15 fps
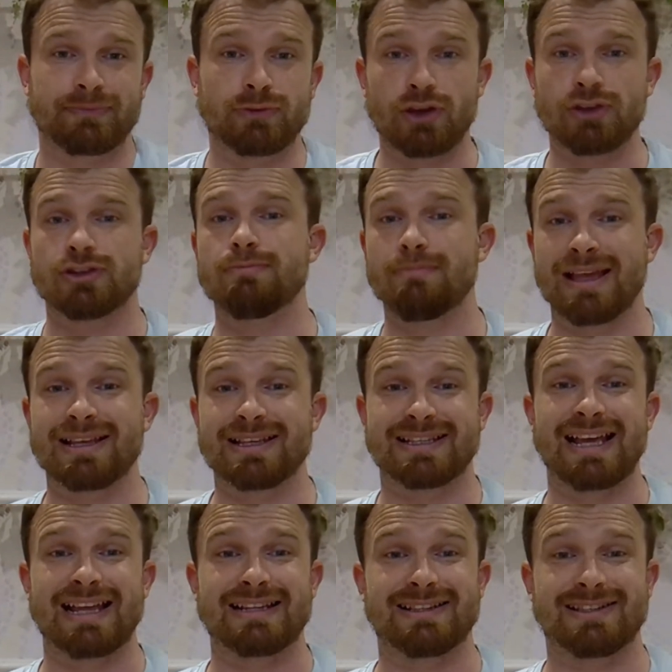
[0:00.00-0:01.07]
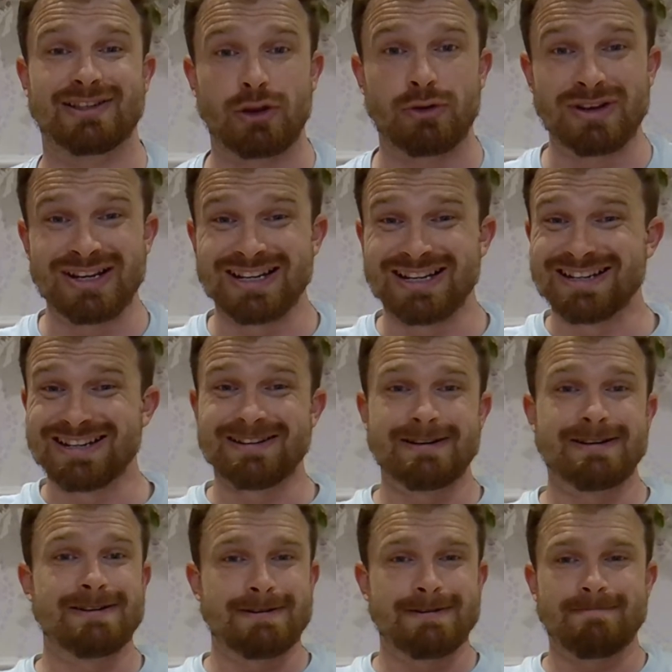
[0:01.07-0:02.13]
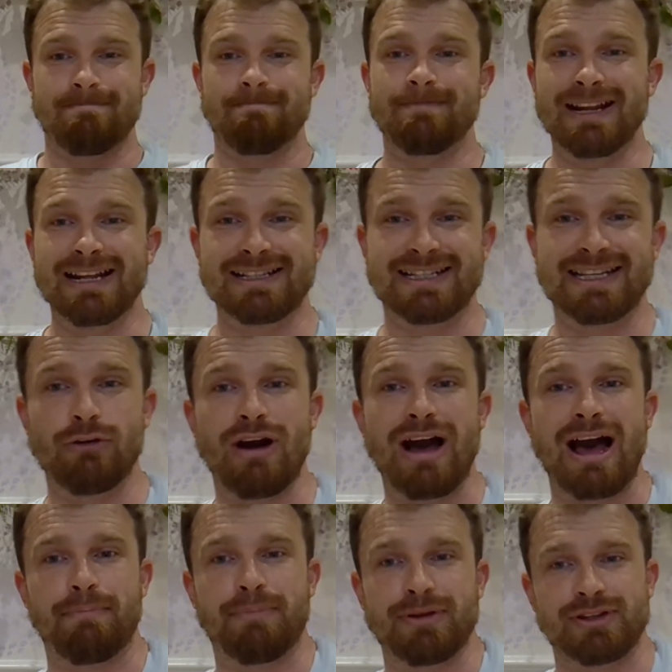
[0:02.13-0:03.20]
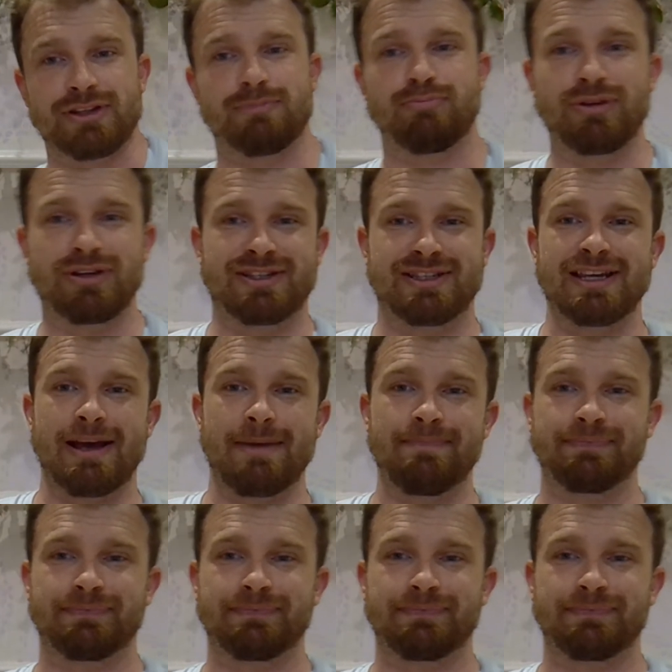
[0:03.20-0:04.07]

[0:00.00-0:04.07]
Doesn't make sense. So let's see what happens. But